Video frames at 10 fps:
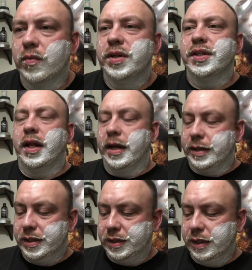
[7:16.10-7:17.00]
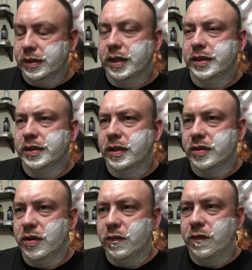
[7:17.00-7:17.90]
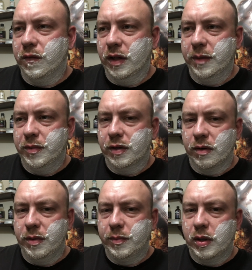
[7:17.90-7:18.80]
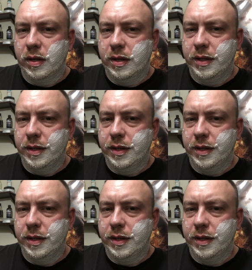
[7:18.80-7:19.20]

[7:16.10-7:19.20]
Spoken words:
the reason I like these single edges, there's no flip to remember.